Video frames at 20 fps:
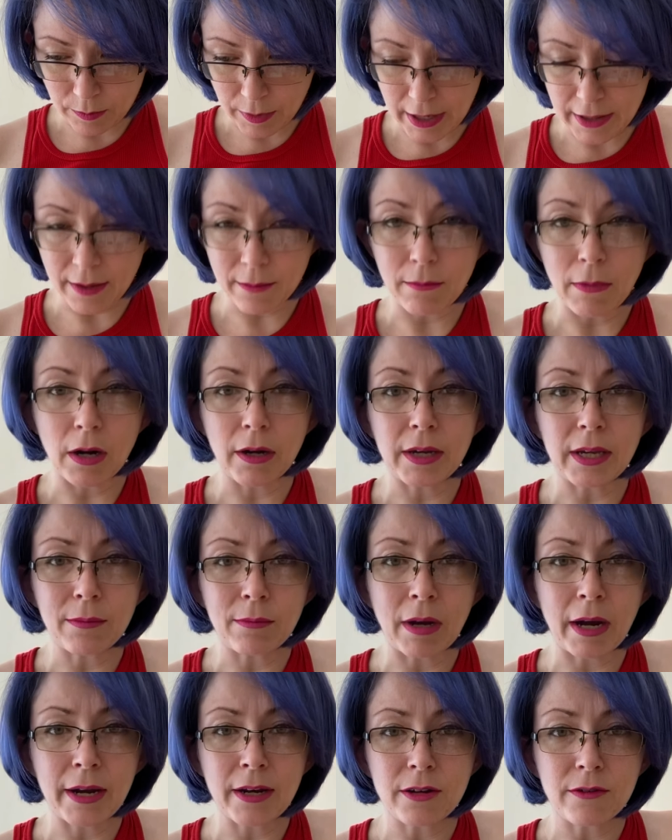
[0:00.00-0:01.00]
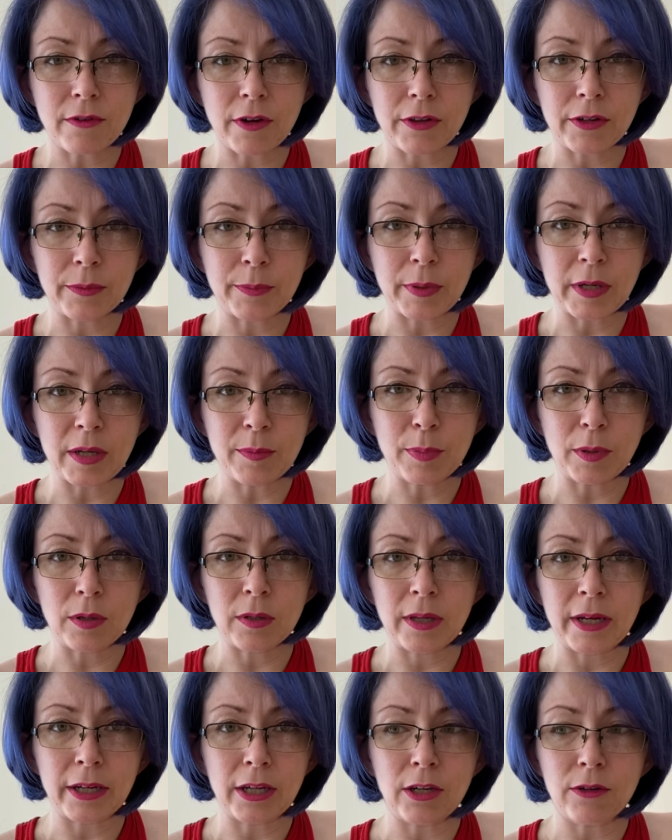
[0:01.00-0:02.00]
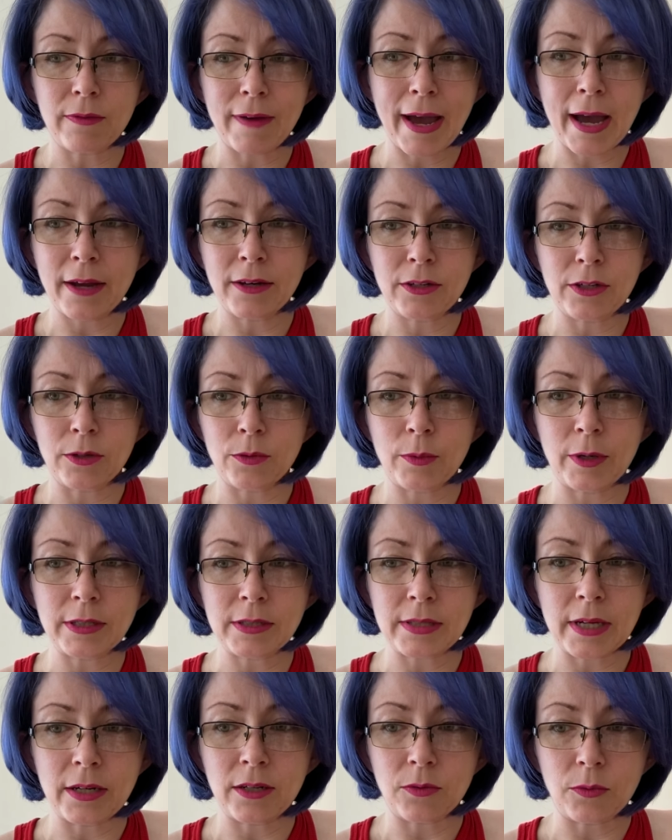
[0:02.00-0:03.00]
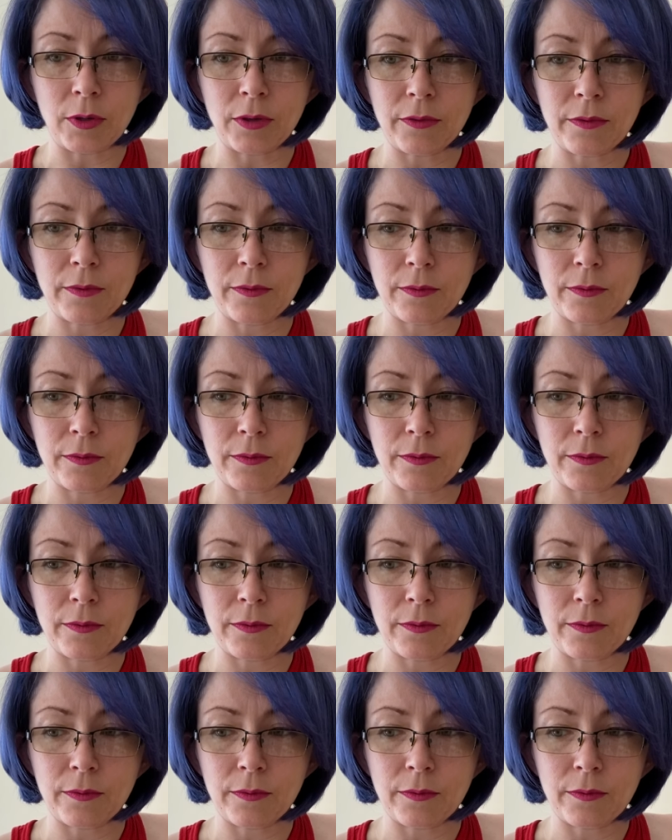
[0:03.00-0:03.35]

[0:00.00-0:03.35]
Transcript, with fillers: by the monkey mind of other people. Like, you've had your wits end with